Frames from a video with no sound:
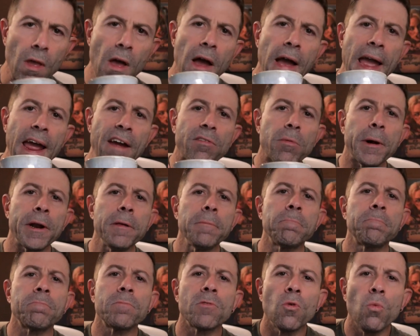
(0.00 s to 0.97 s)
Hey everybody,
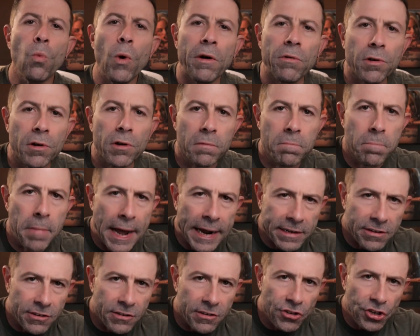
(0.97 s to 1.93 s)
welcome back
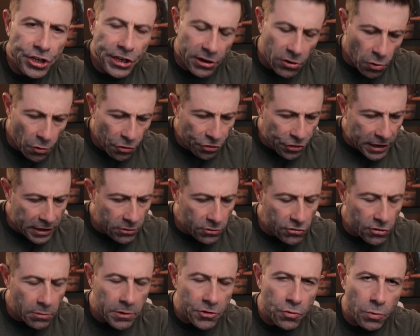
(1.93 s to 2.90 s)
to the channel. Thank you
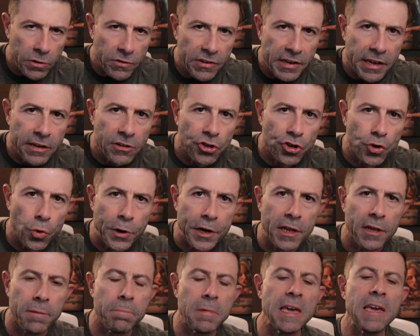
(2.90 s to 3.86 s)
so much once again
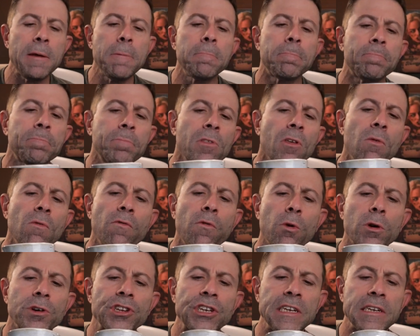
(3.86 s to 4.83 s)
joining me
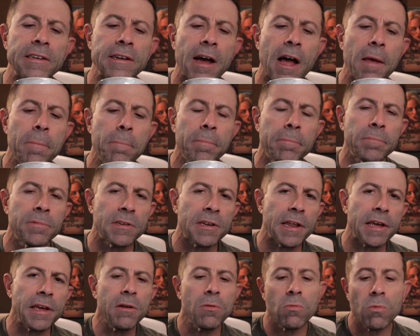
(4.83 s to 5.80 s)
for tea time.
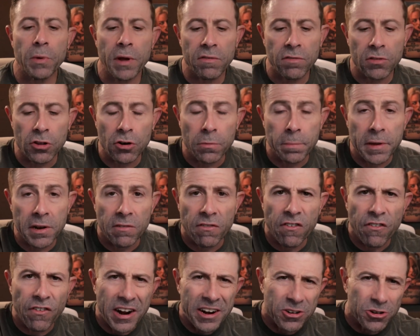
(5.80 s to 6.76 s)
Today we have a little bit of
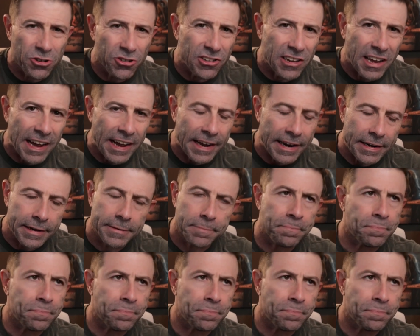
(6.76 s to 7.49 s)
fireside.